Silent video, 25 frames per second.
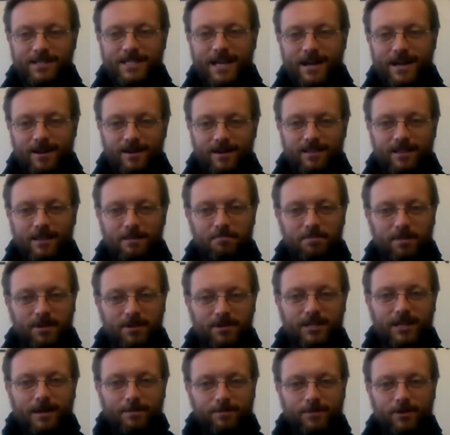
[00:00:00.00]
it down and then
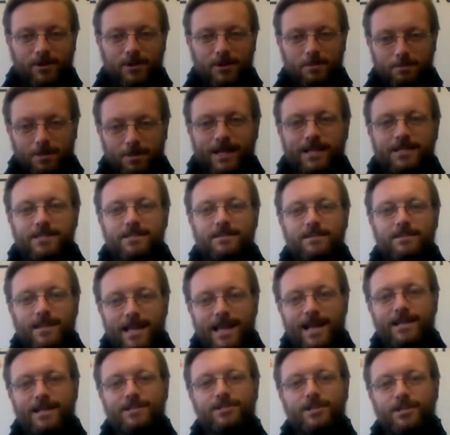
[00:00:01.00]
build up the complexity
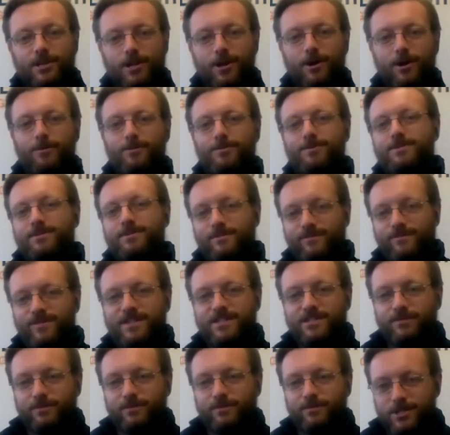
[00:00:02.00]
as it goes, and
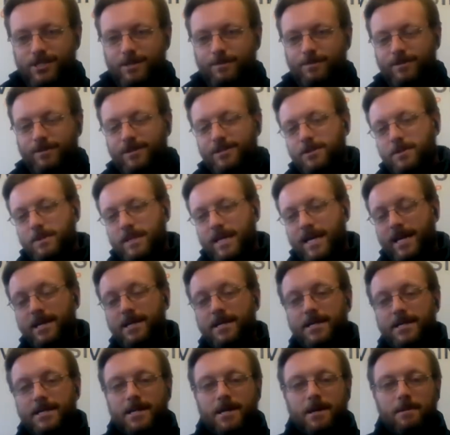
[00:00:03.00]
festivals typically do
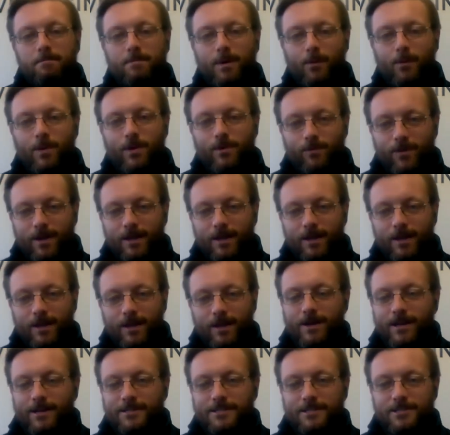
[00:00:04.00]
that. But we really
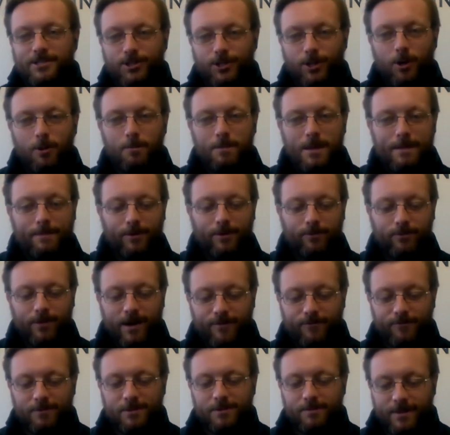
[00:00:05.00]
wanted to show people right
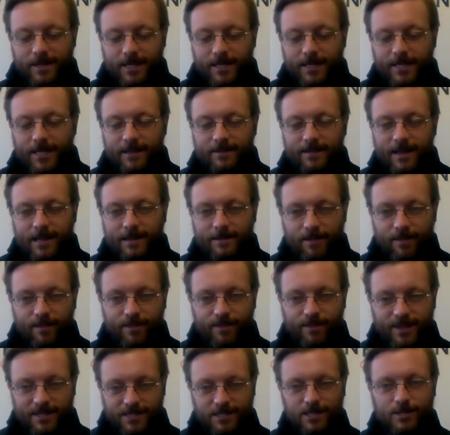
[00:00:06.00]
from the beginning that
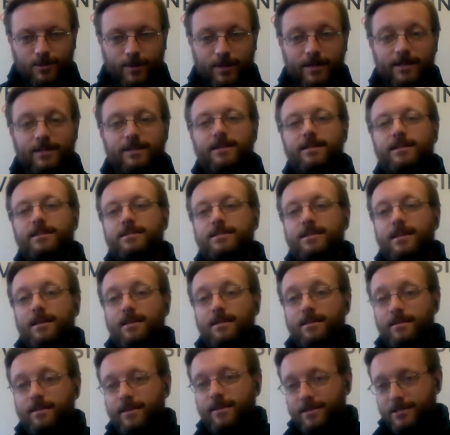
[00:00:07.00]
this is what it is,
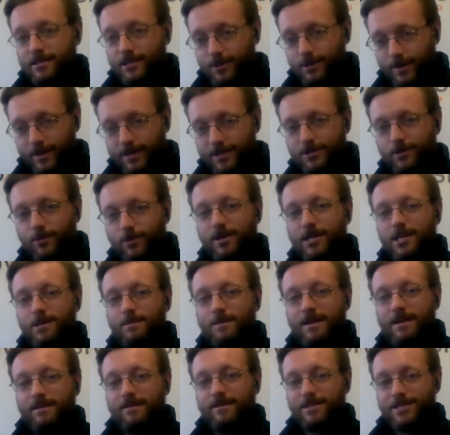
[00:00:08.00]
this is what it's going to
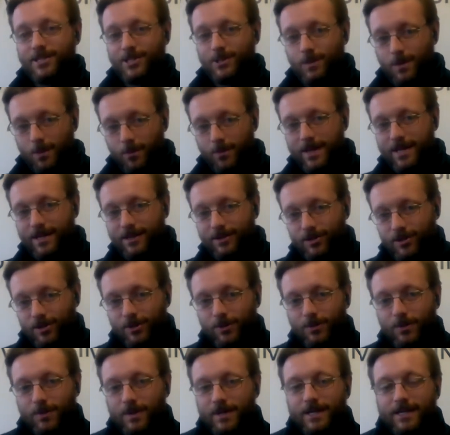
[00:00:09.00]
be, this is what we can
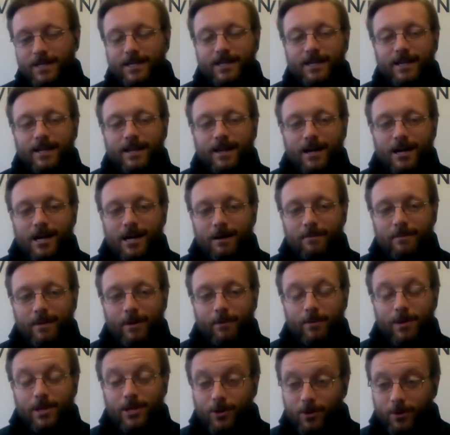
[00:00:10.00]
do.
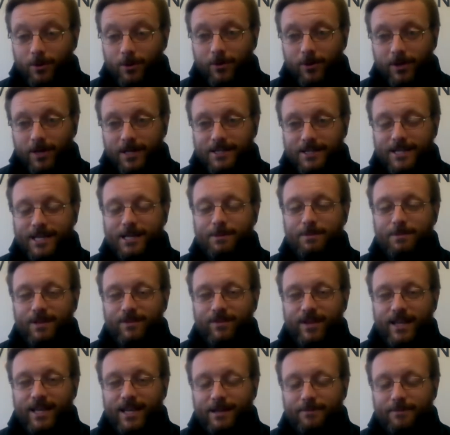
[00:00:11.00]
And we knew we were going to take a bit
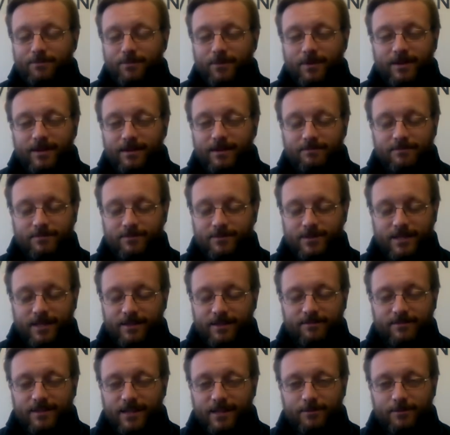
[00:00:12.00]
of a hit, but
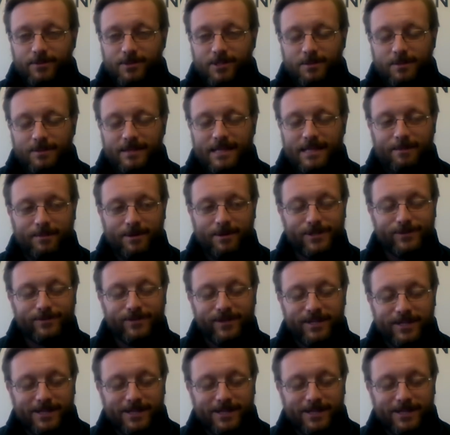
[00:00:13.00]
didn't think it was going to be that much.